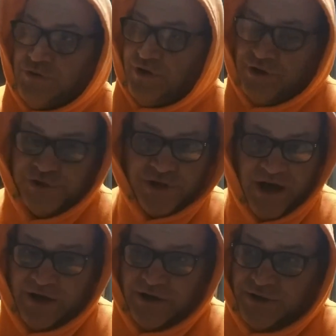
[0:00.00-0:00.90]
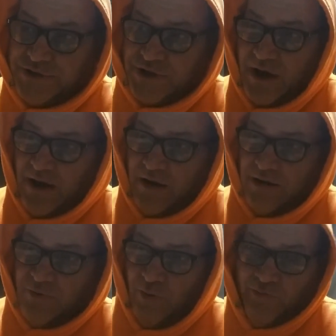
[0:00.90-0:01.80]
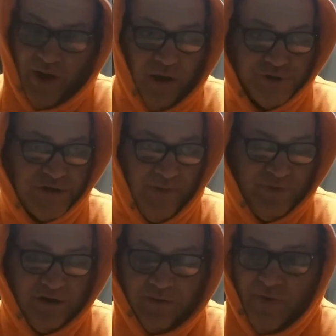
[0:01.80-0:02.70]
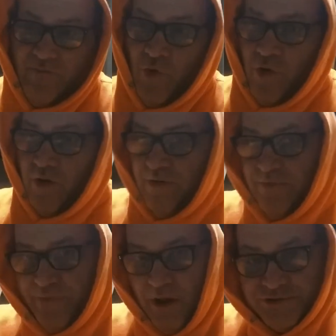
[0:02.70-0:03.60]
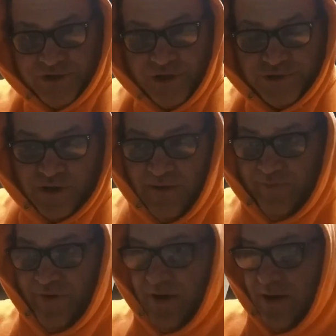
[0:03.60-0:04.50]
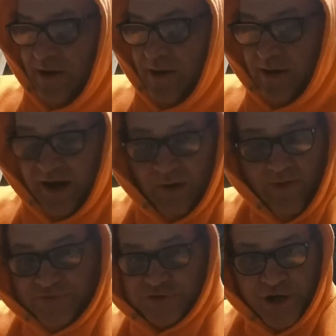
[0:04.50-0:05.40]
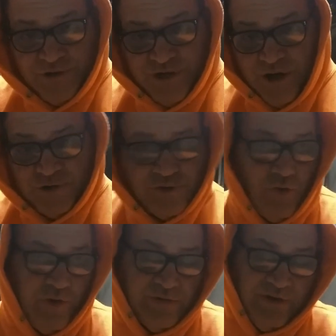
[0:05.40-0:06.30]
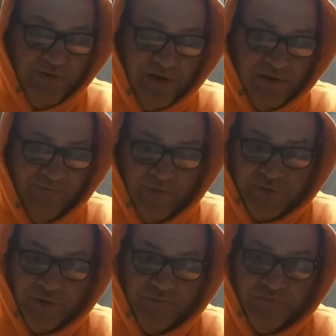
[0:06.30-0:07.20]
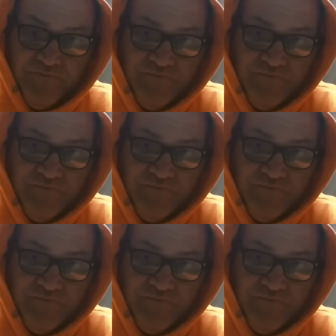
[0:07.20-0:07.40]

do to this yet is we're polishing up a little bit more, polish the engine up, and we have to change the engine oil and the filter.